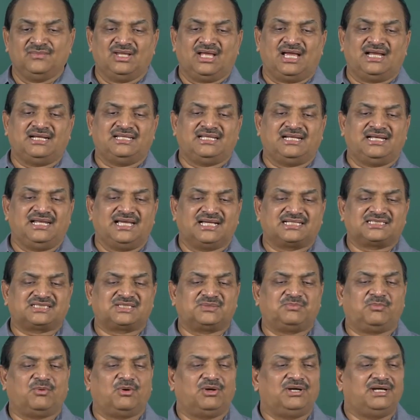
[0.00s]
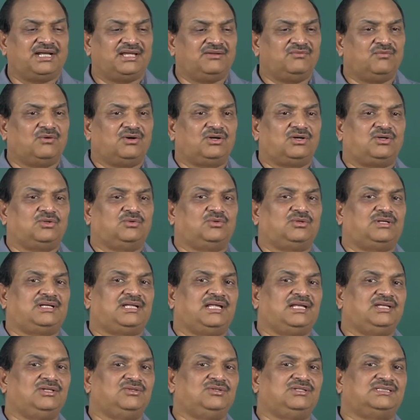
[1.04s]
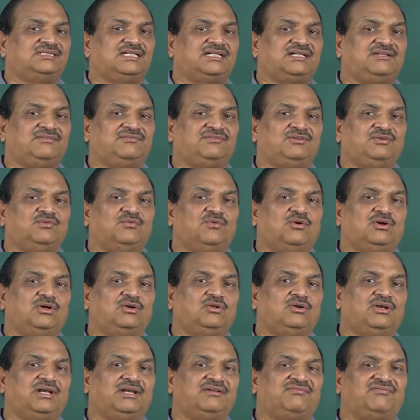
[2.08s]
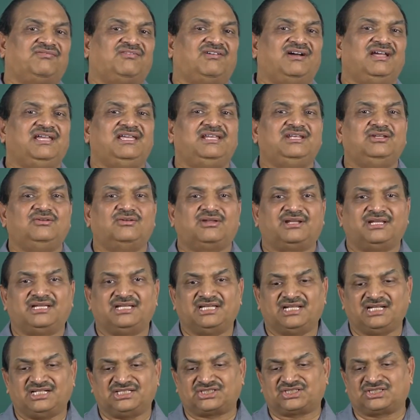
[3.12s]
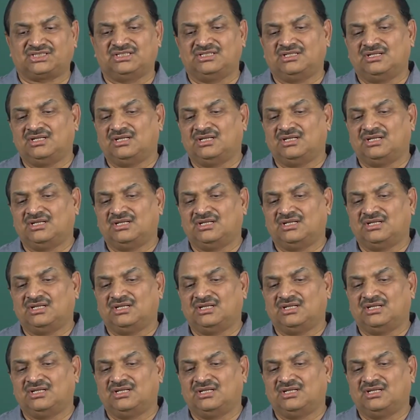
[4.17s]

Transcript: And the next point I want to tell you is that if you want to refine your English,